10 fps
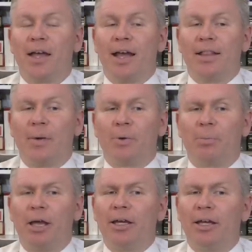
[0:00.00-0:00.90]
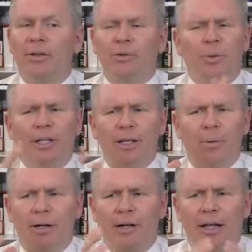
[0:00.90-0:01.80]
and they were banking the Willie and
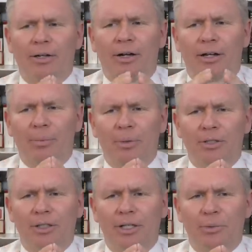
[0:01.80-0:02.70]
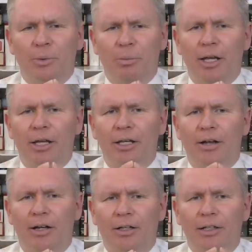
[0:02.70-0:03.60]
Martin handcart companies at least were banking
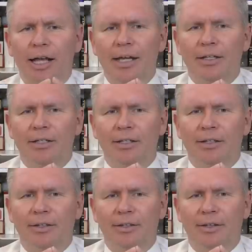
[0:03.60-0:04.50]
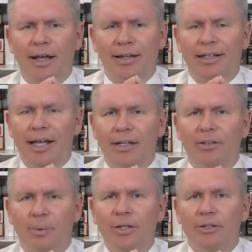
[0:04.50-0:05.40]
on a light and
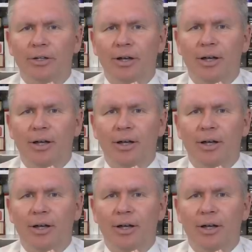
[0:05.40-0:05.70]
late winter